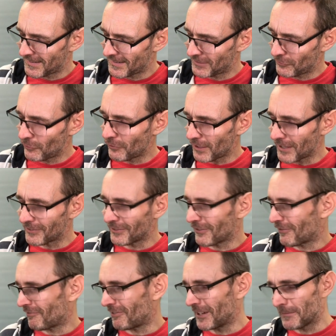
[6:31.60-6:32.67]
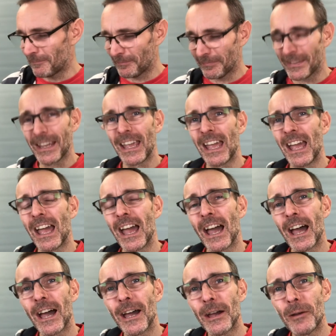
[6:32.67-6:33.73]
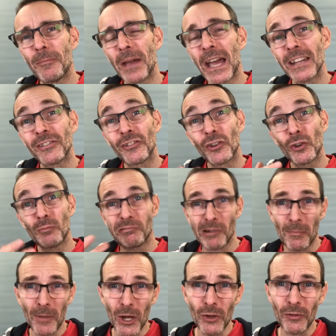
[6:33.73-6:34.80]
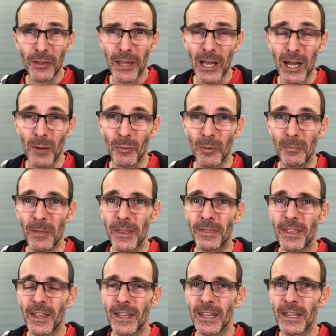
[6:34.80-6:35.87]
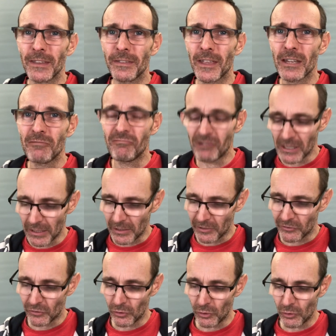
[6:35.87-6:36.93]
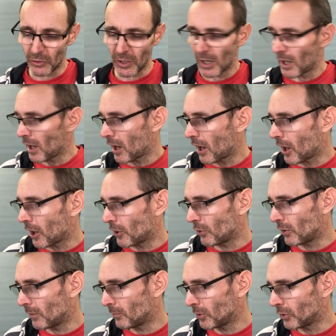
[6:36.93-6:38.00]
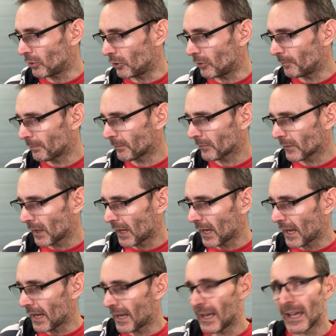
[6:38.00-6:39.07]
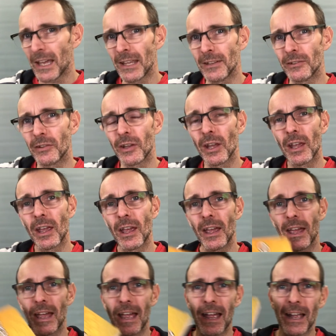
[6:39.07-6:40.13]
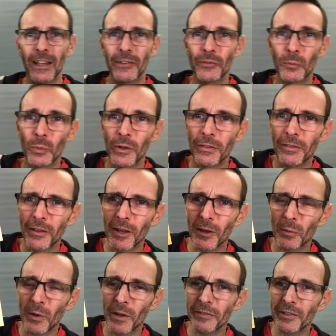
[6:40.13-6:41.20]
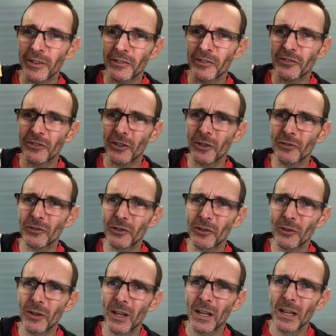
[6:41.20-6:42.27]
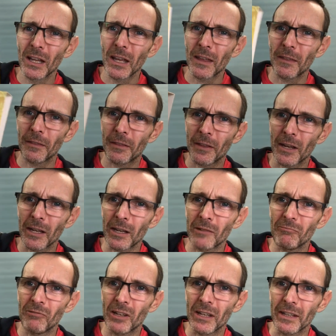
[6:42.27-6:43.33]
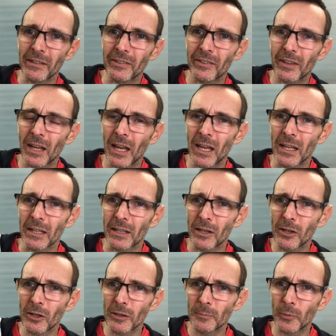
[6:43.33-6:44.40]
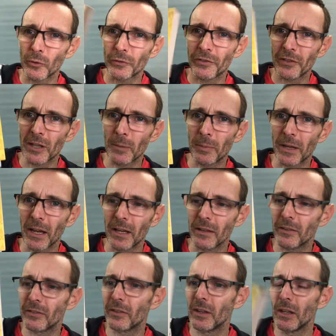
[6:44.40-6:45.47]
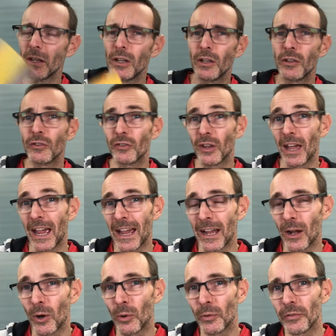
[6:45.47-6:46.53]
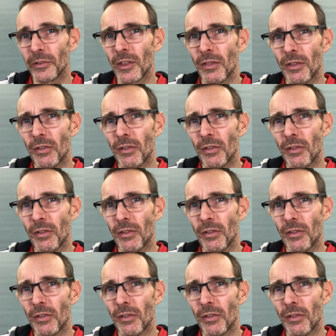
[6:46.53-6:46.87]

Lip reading: 2003. And to promote the album, they reissued O L'Amour. And as with the other ones I just showed you, they released a cardboard slipcase to house the